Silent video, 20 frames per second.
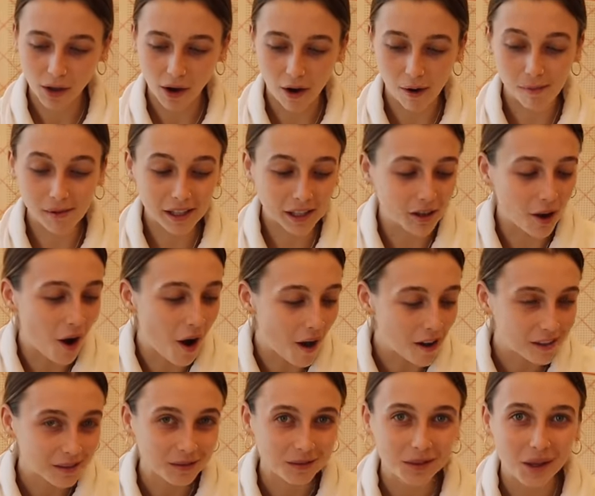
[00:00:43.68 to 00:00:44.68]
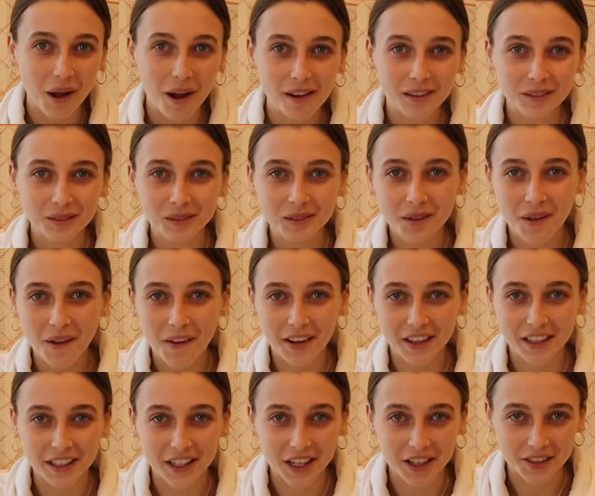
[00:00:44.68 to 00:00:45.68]
Oh my god.
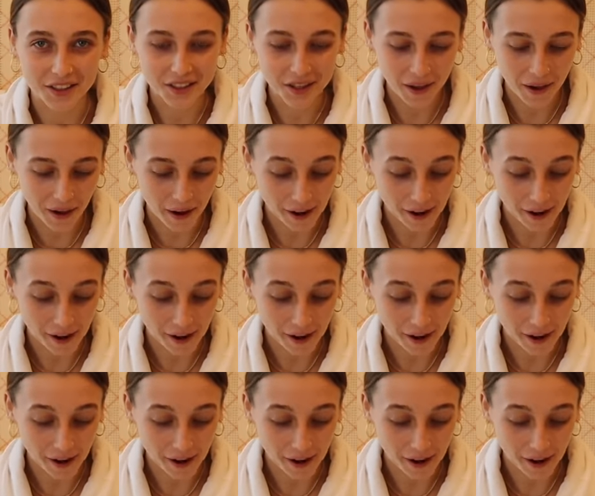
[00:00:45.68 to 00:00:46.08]
It is.